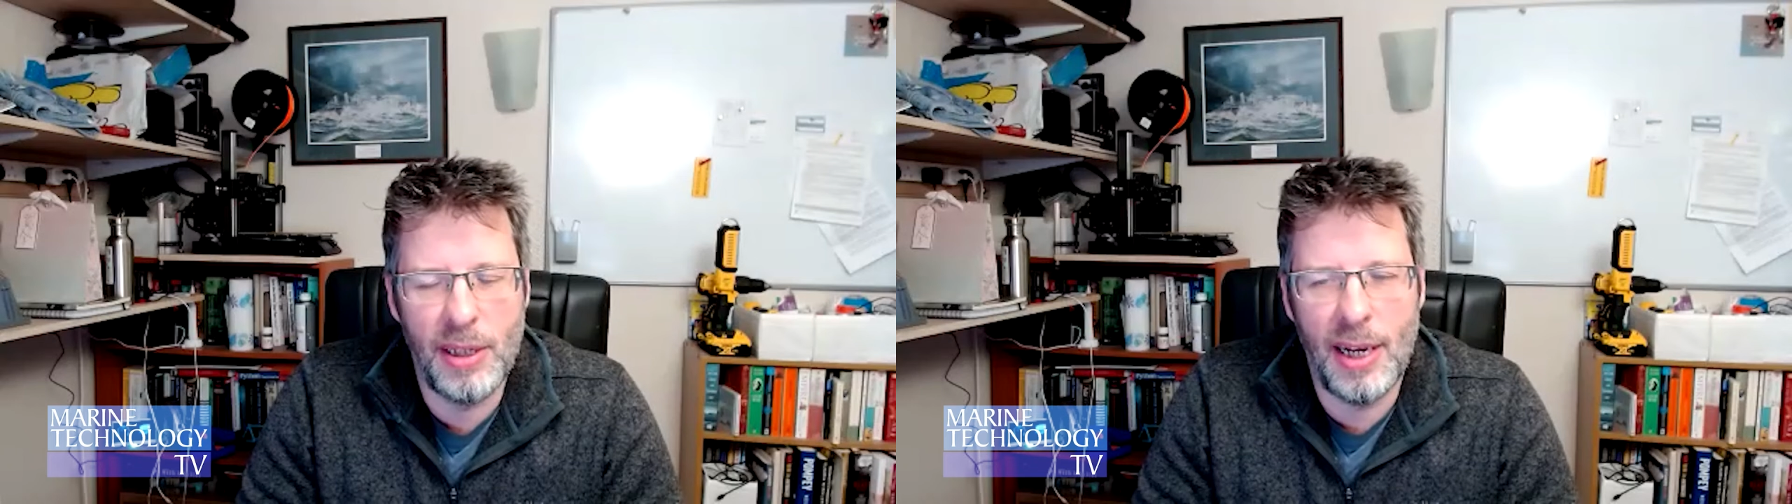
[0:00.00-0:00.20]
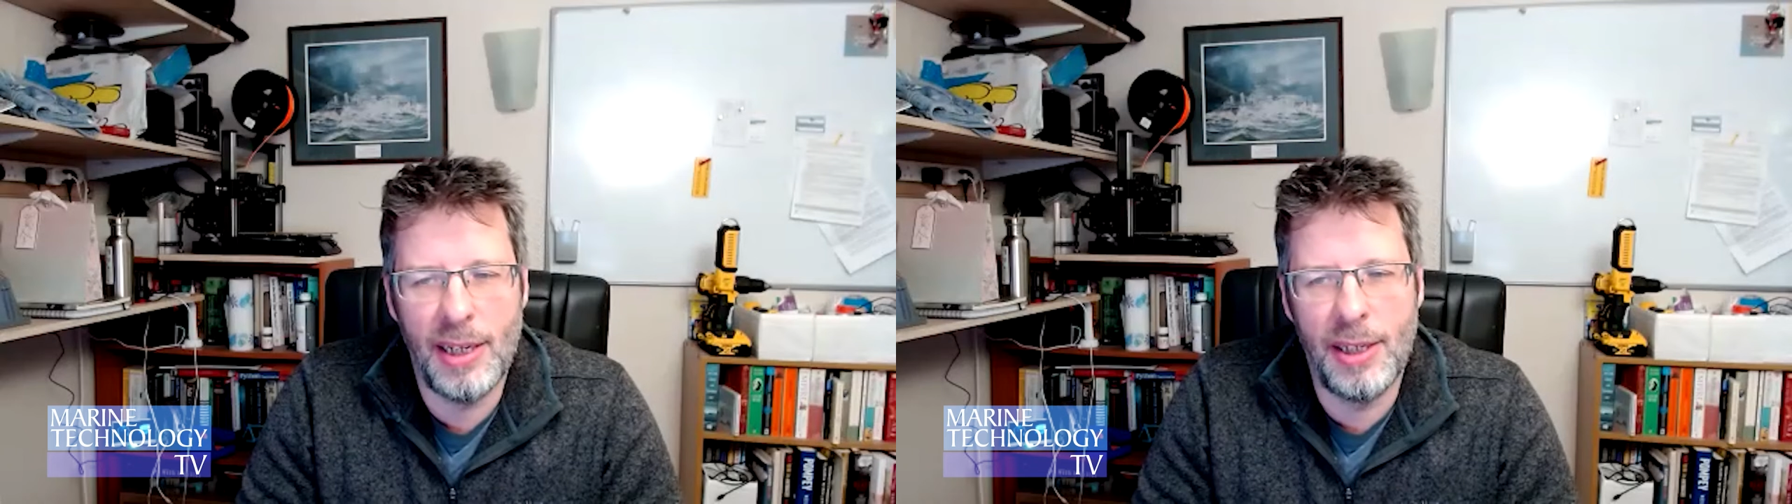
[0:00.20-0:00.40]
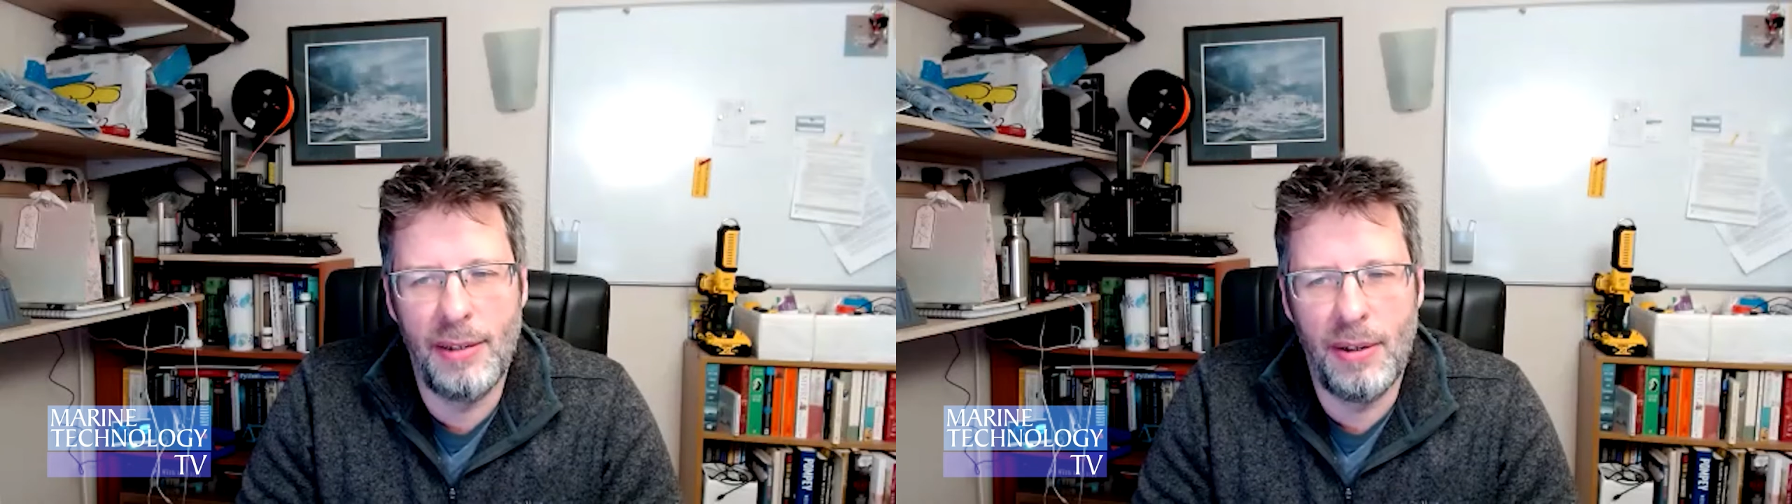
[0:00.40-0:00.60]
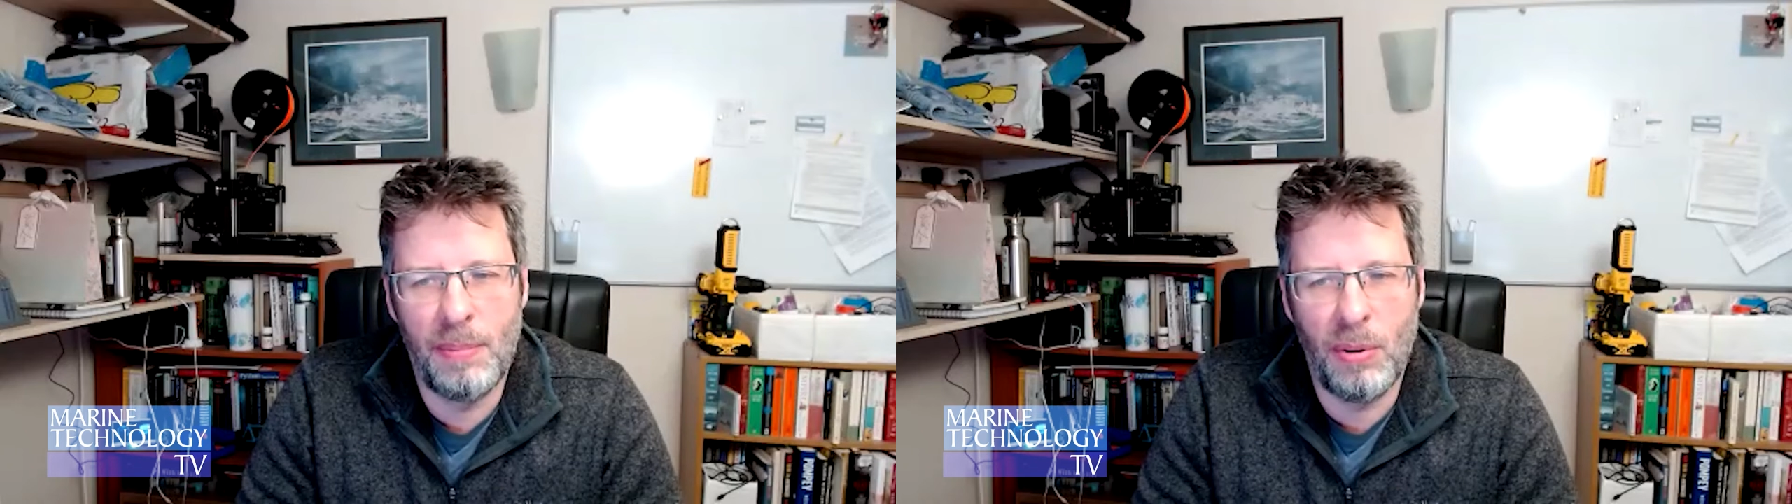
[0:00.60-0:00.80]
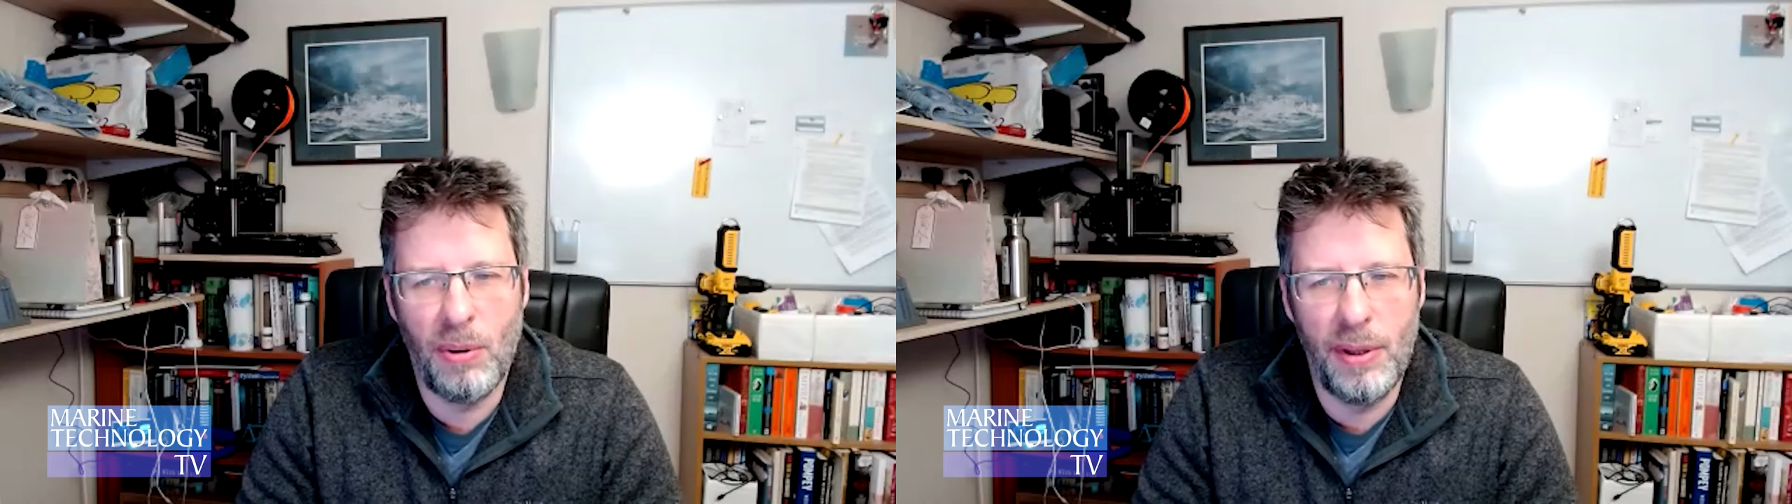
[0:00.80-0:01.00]
Glacier and
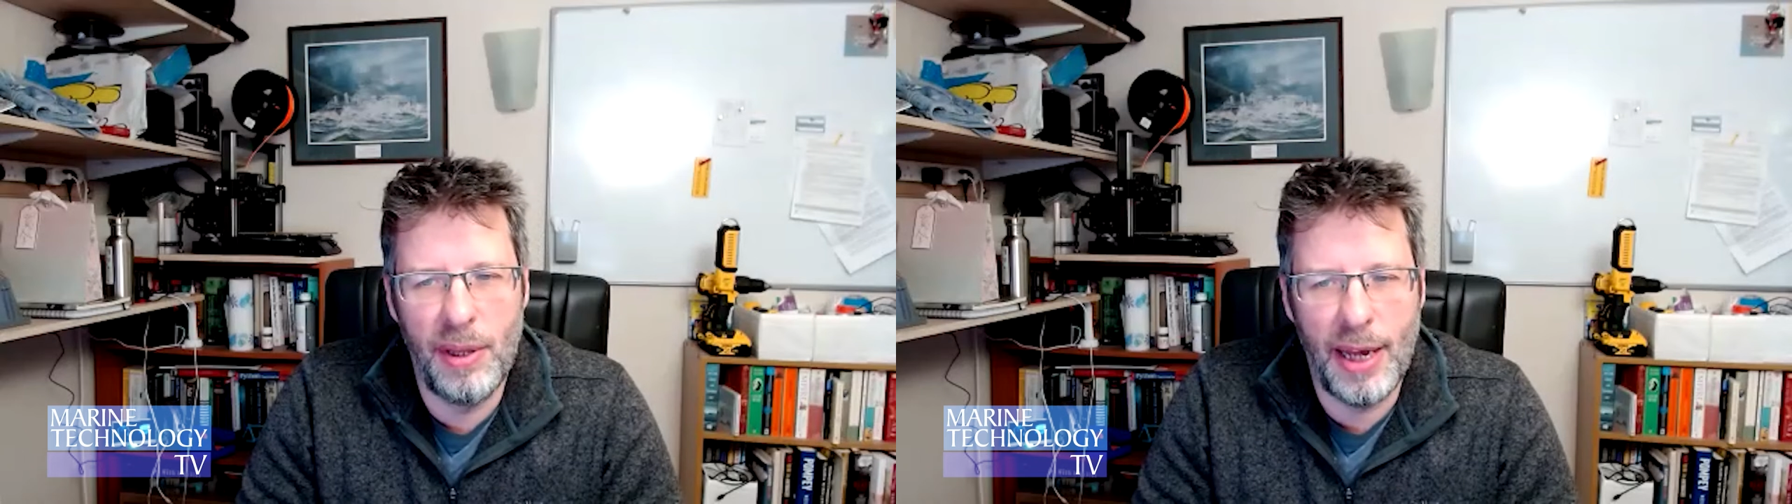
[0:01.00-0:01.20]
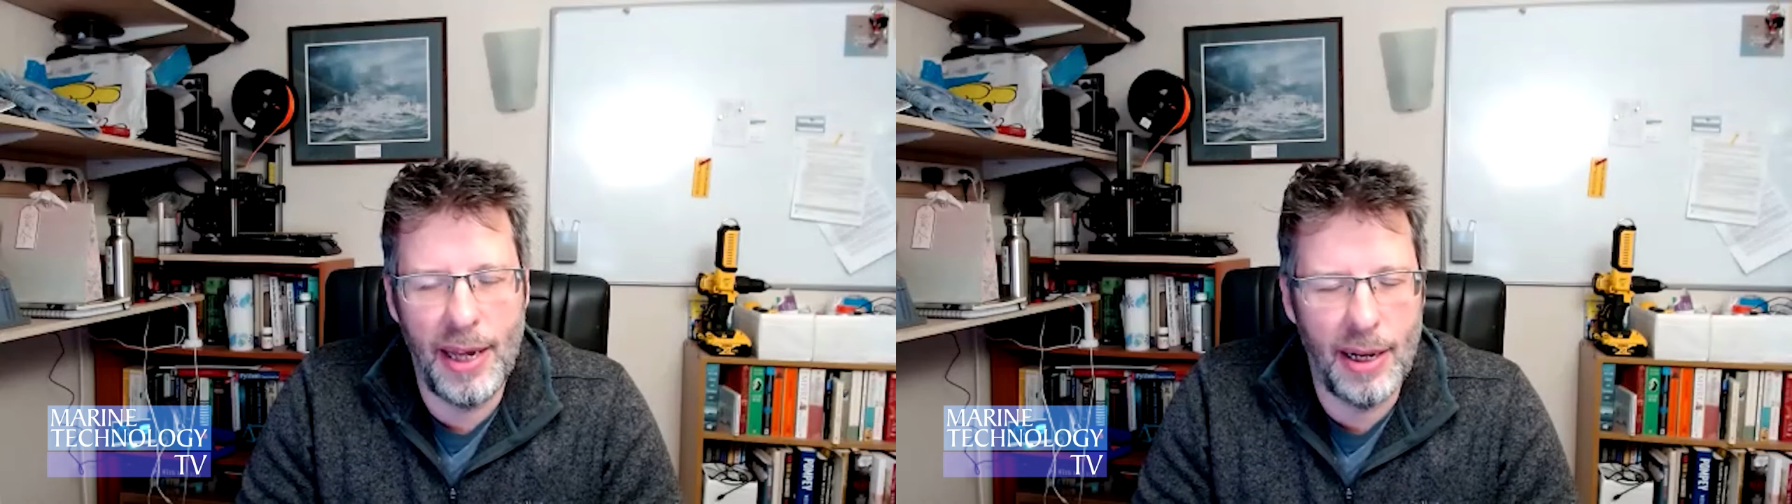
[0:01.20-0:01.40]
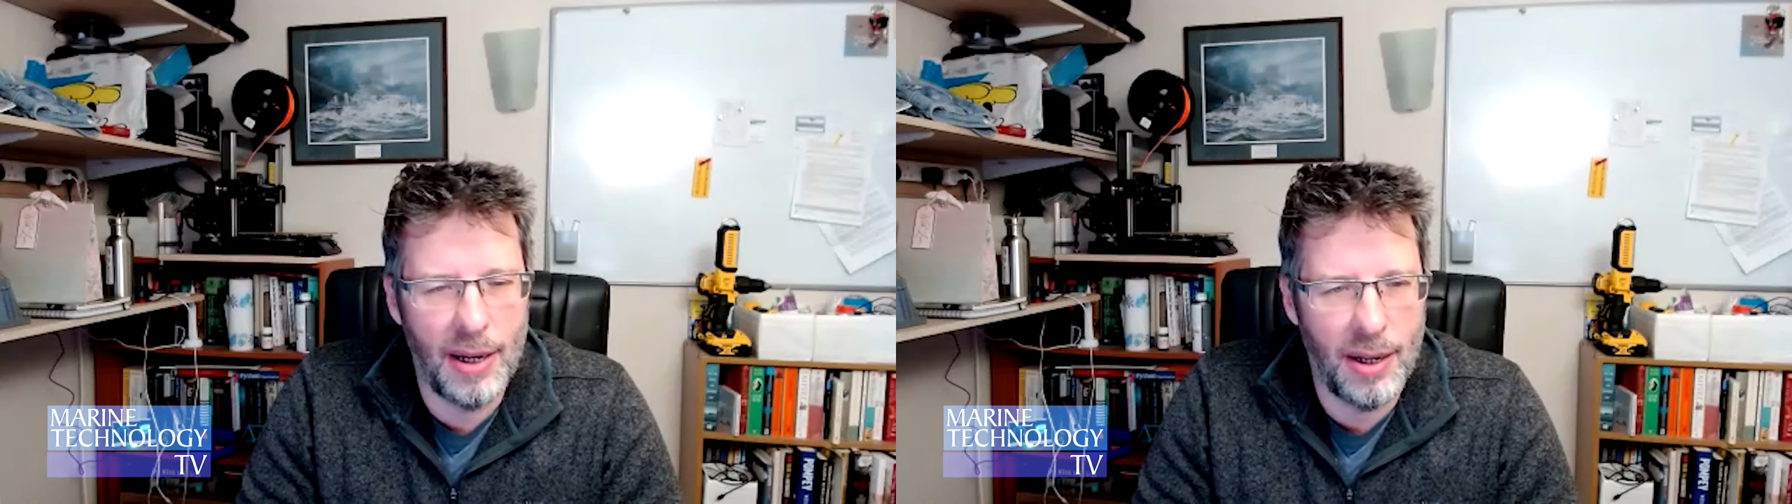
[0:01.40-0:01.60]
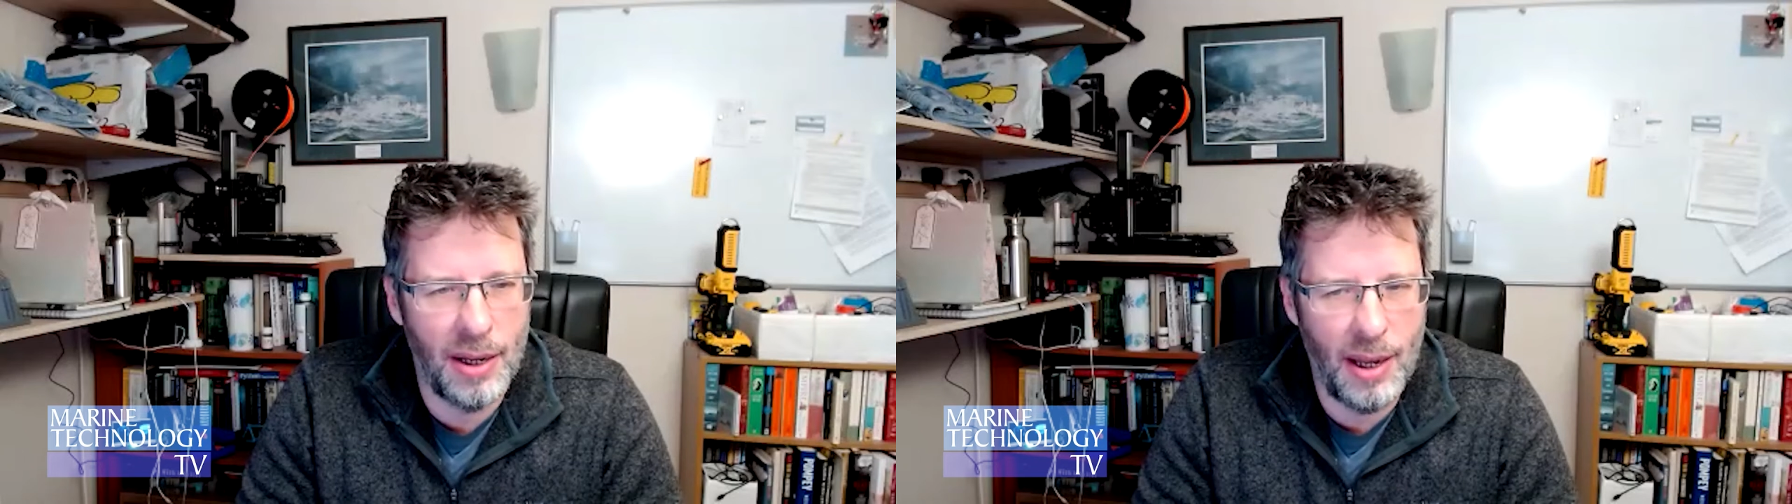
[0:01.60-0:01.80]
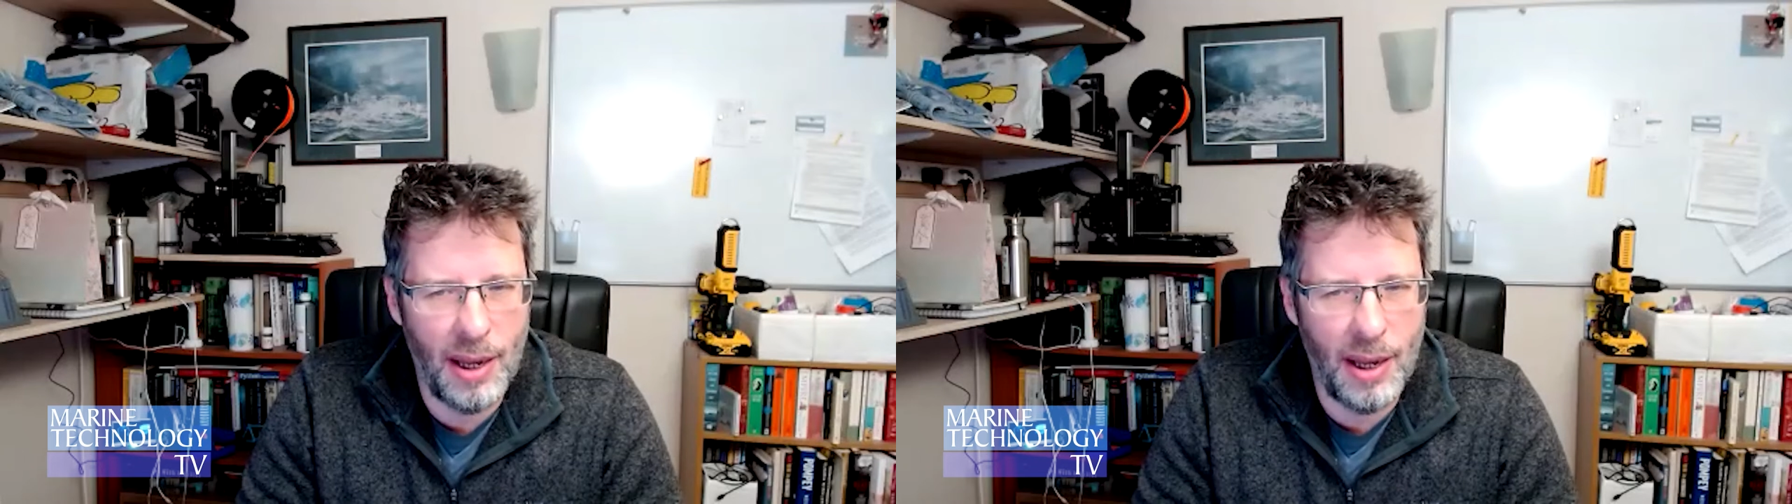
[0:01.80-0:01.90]
deploy the ALR